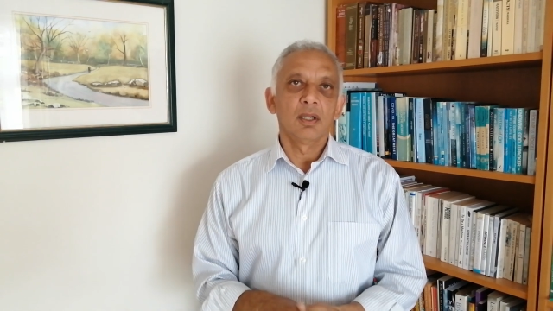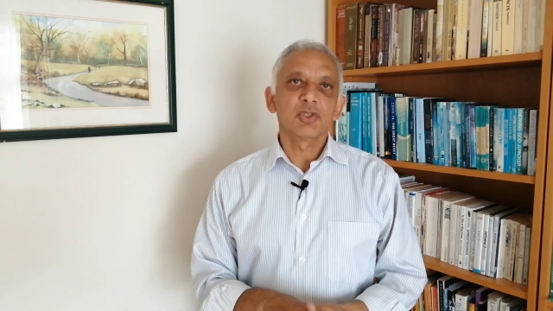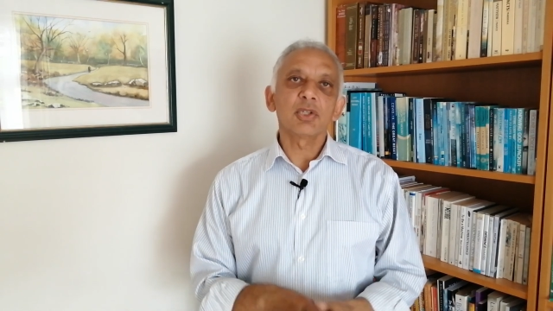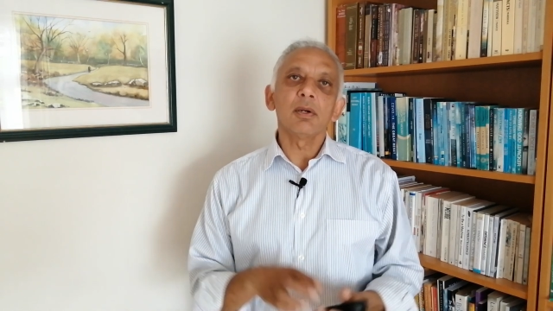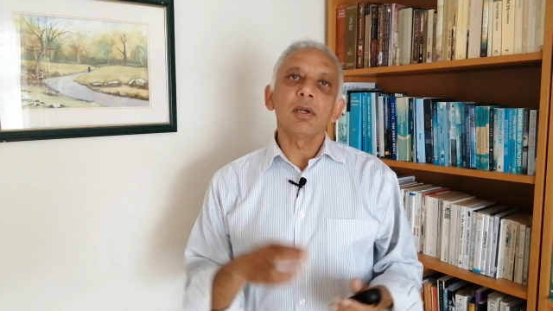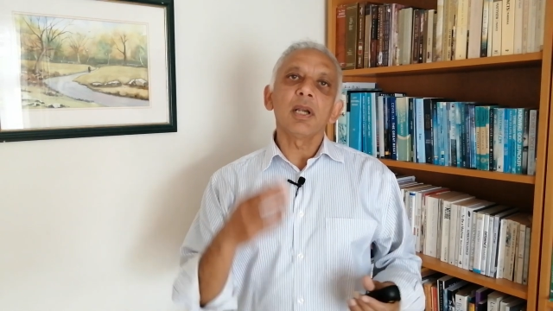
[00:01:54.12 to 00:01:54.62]

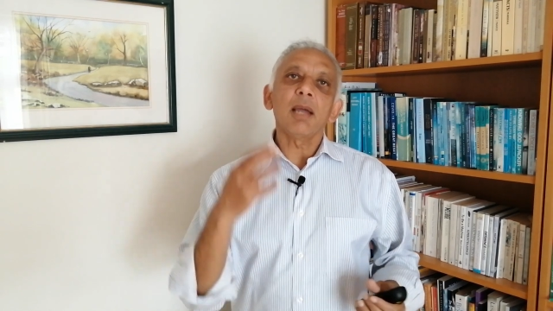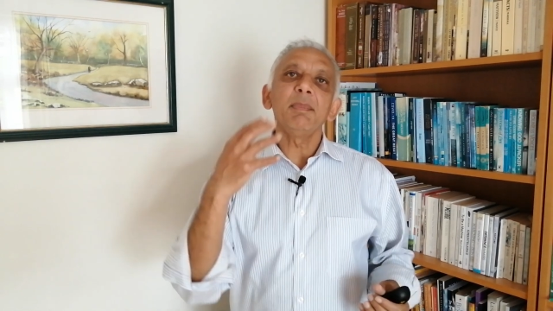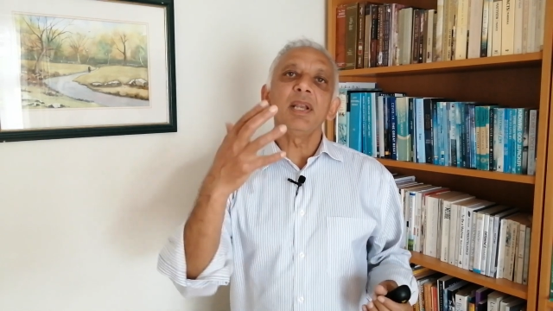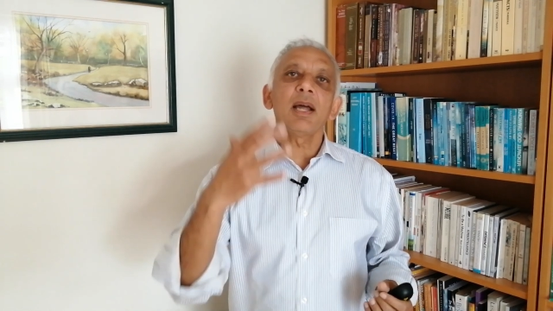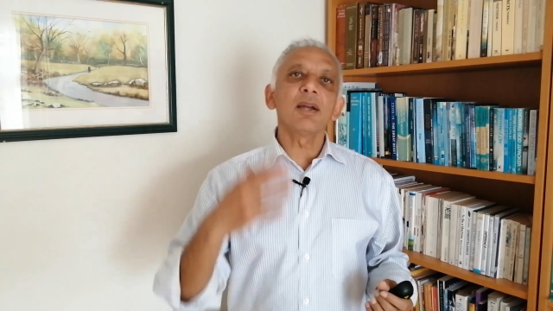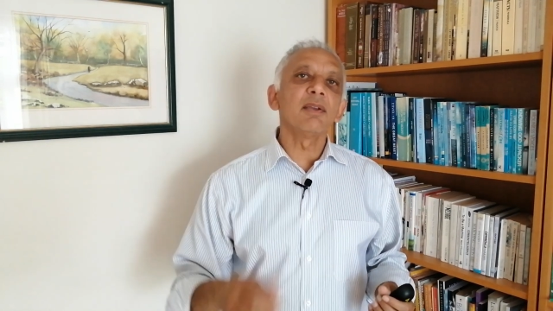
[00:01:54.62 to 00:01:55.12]
So let
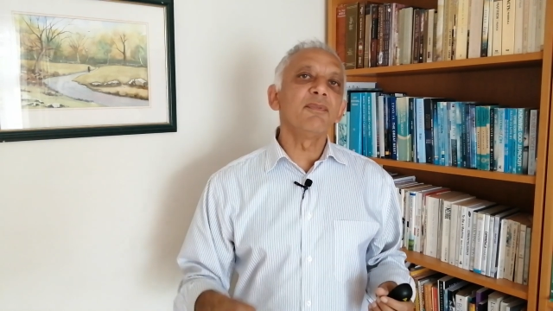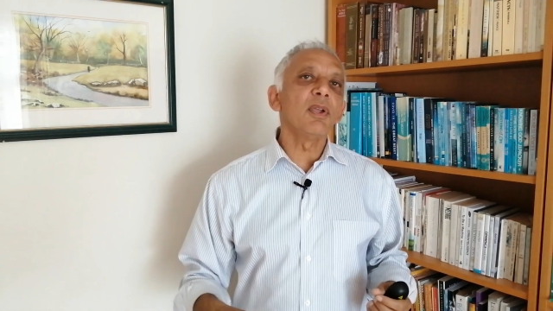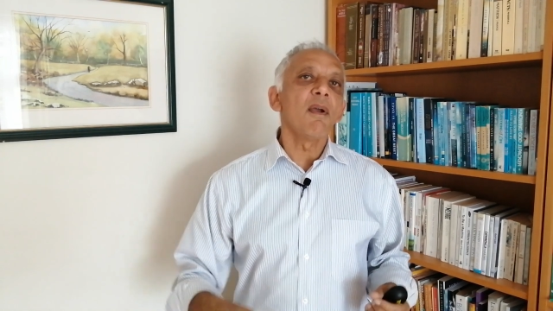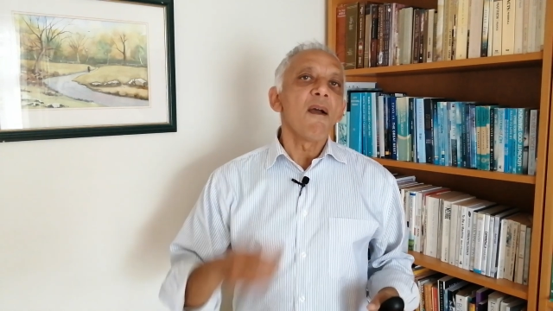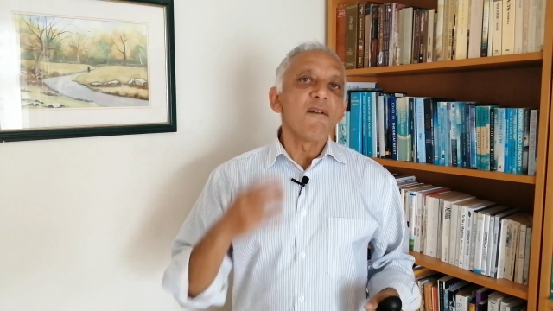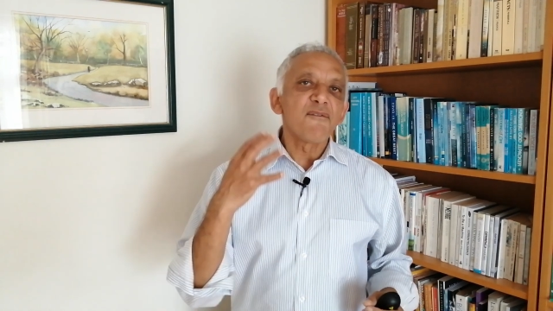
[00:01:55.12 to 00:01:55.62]
me now give
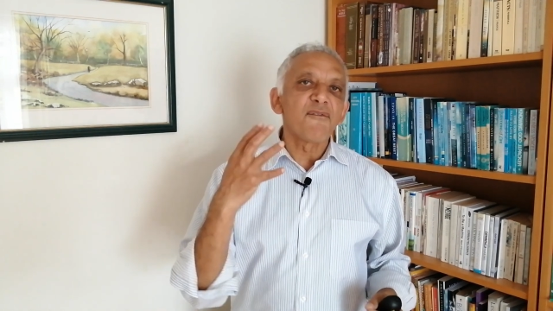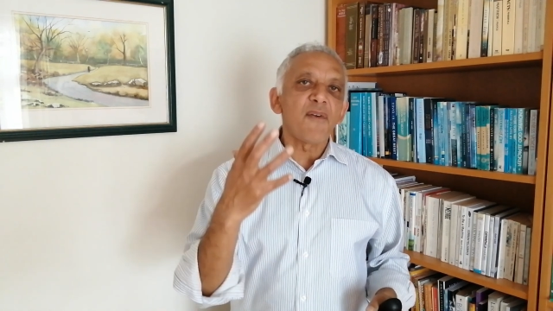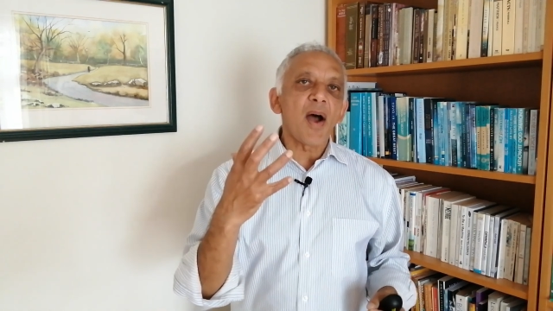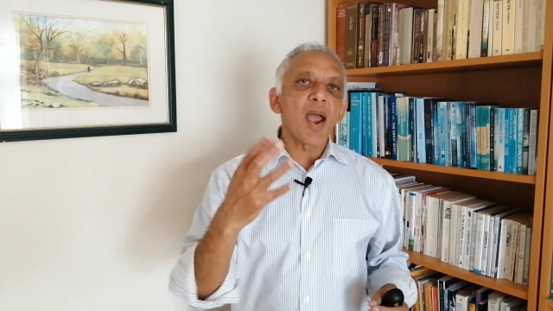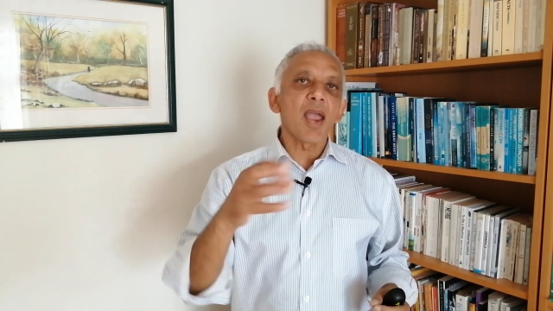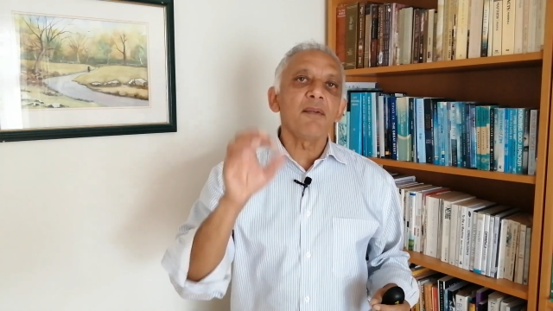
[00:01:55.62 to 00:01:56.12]
you
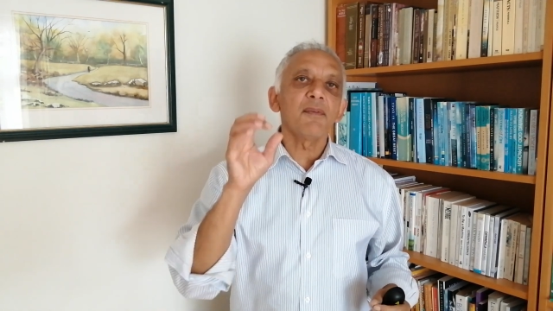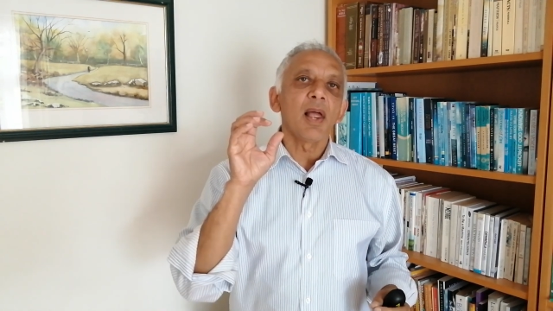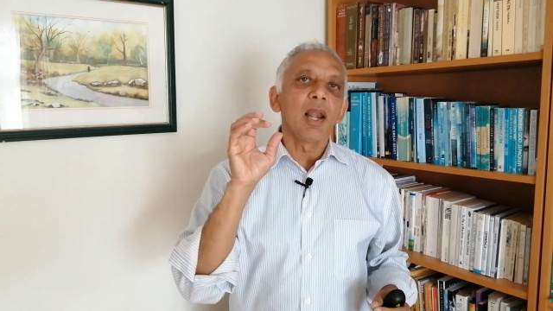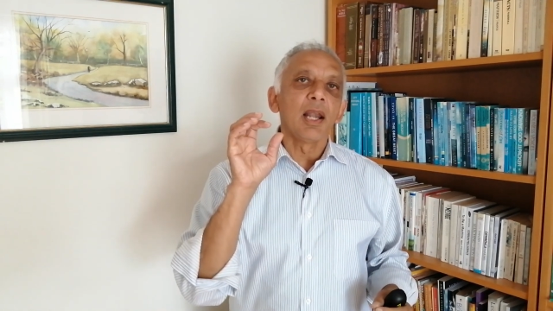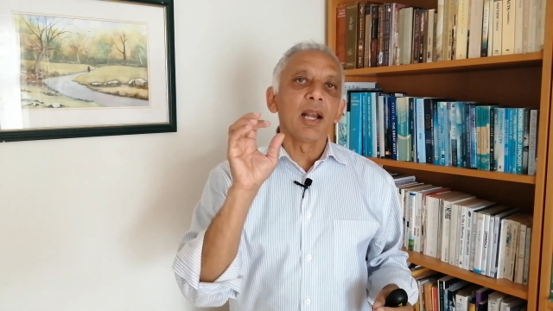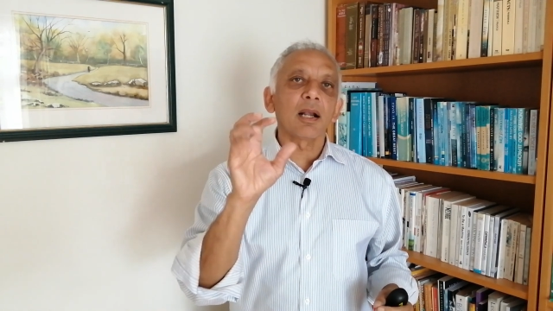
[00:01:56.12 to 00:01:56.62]
five
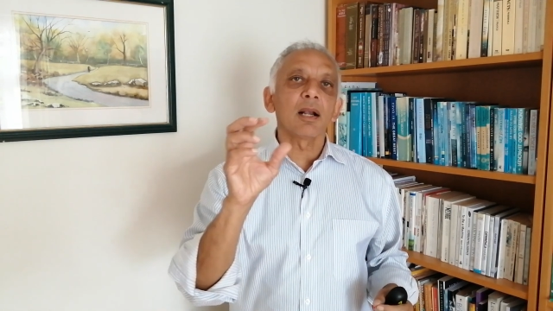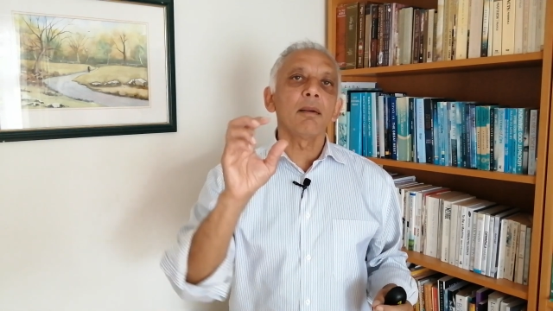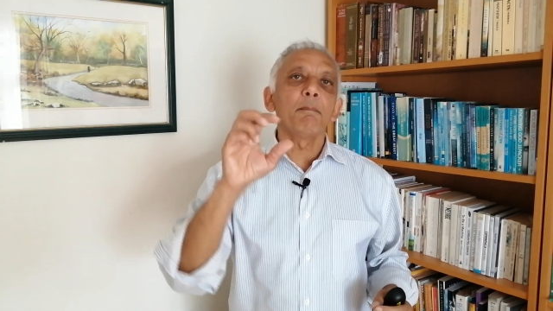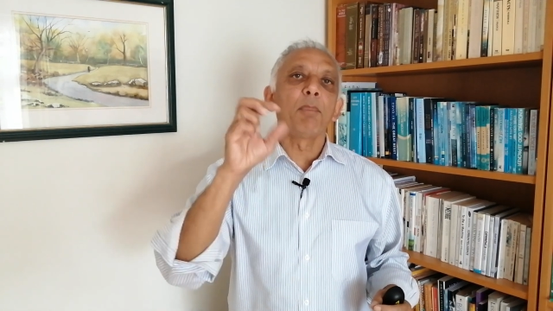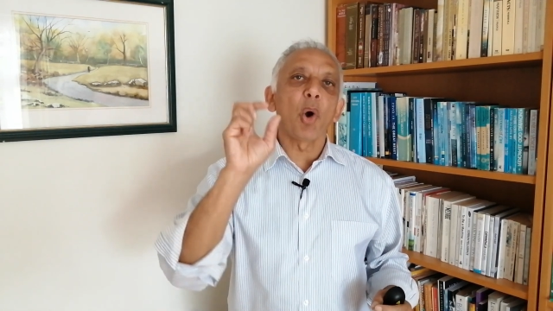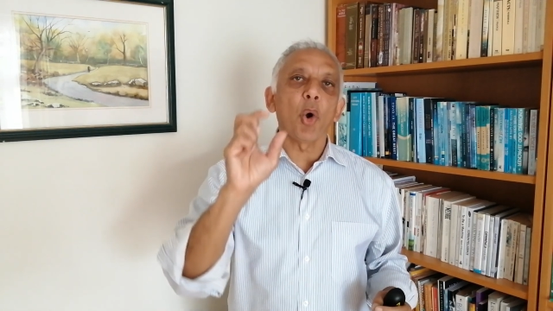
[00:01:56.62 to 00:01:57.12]

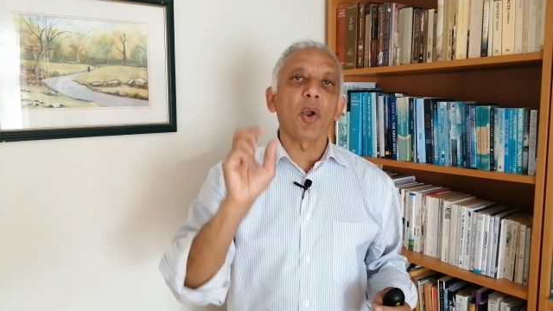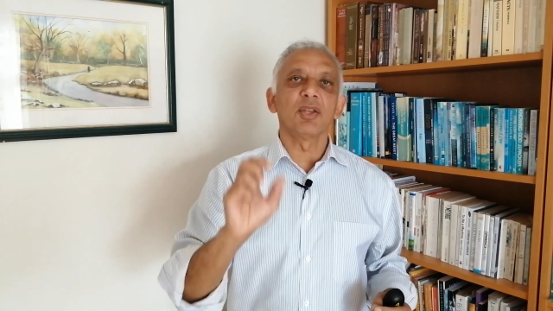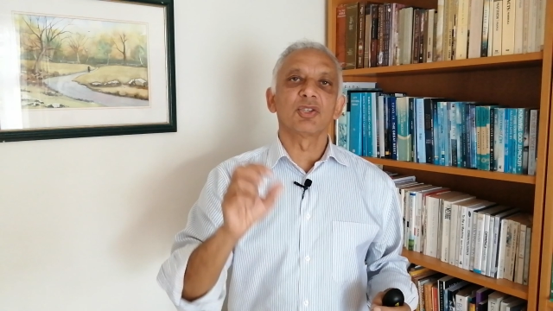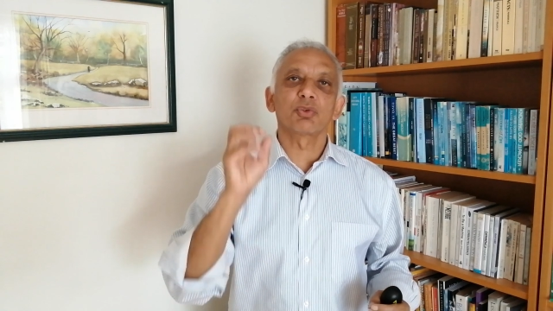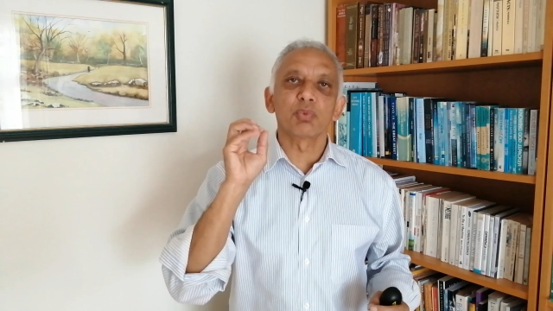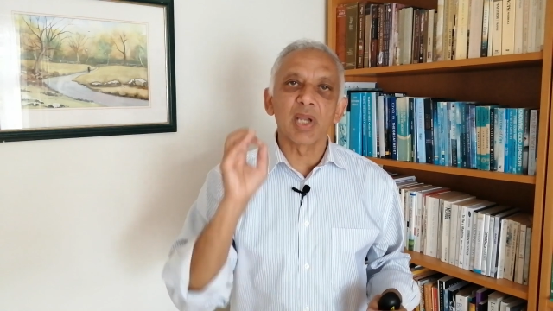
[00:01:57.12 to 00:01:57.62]
little
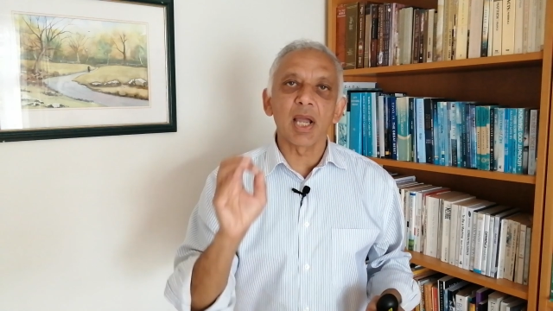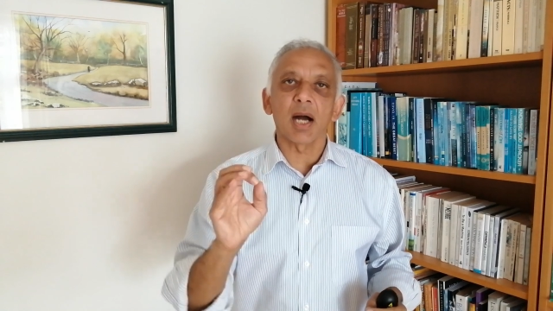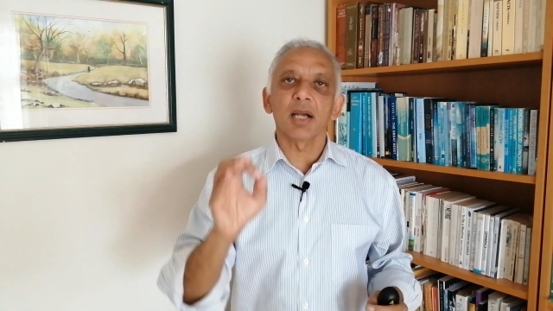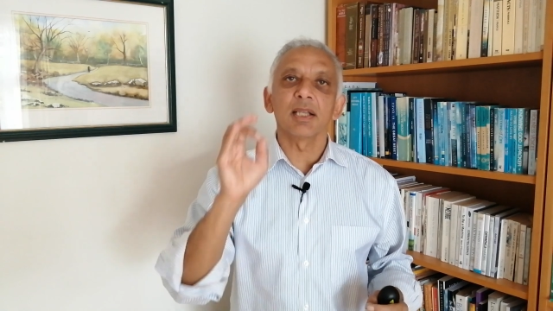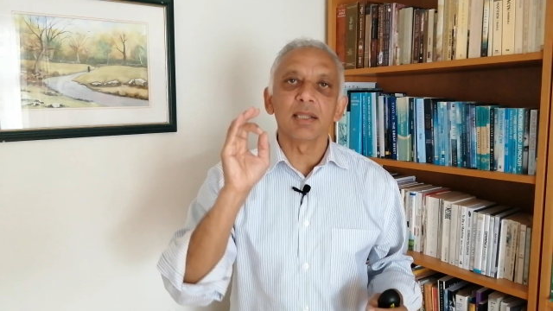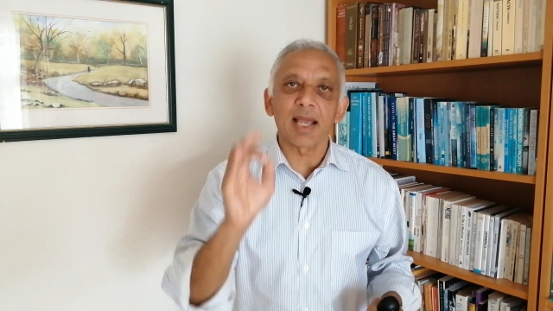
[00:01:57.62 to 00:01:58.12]
points
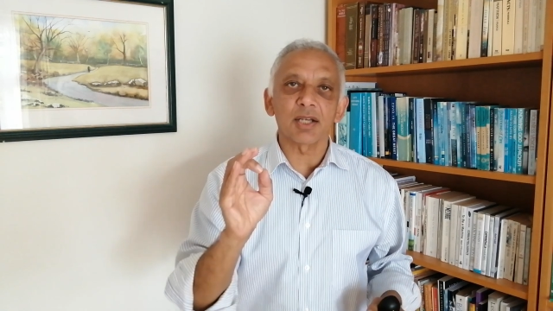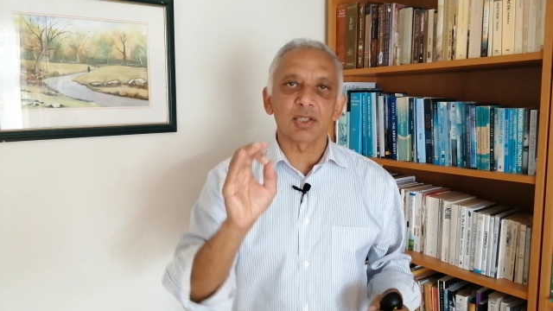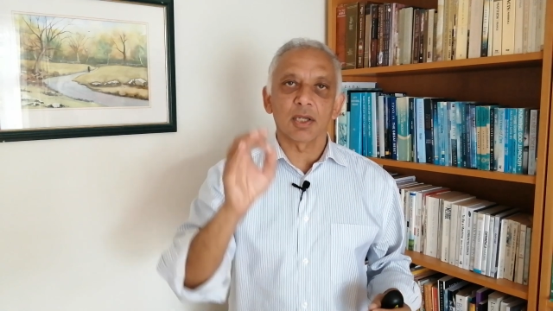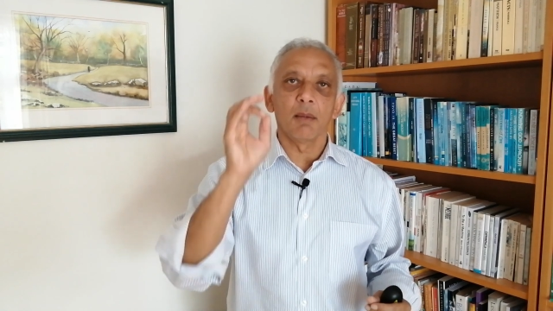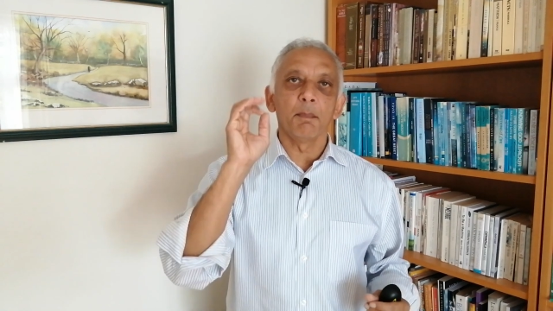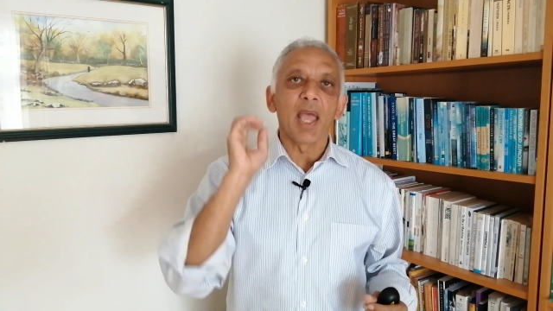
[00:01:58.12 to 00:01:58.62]
regarding that
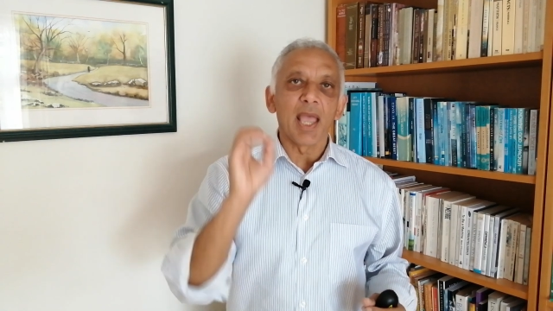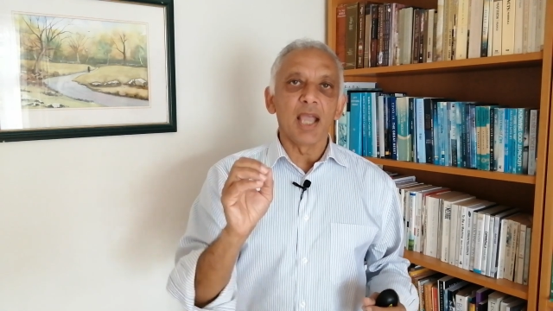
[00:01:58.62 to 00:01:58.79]
term,